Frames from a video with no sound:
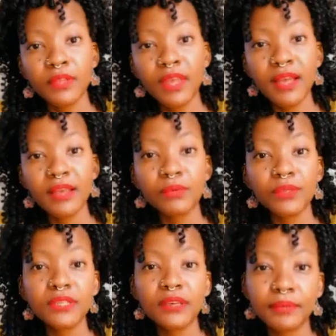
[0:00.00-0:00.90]
Hi,
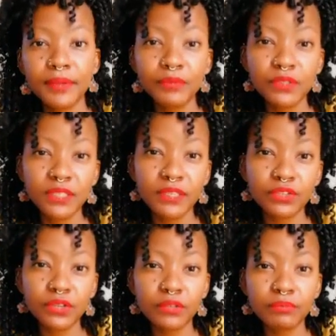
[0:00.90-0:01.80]
what's up? I'm using
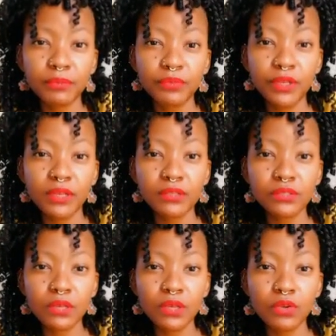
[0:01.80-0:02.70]
internal memory
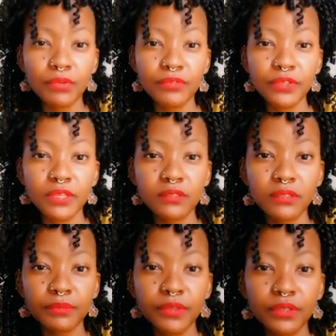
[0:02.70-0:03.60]
now, so I hope everything's
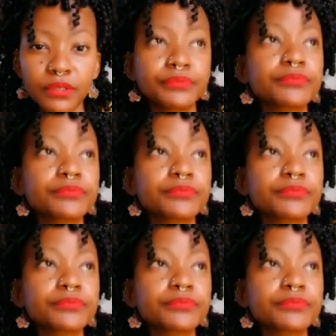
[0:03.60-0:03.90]
gonna be good.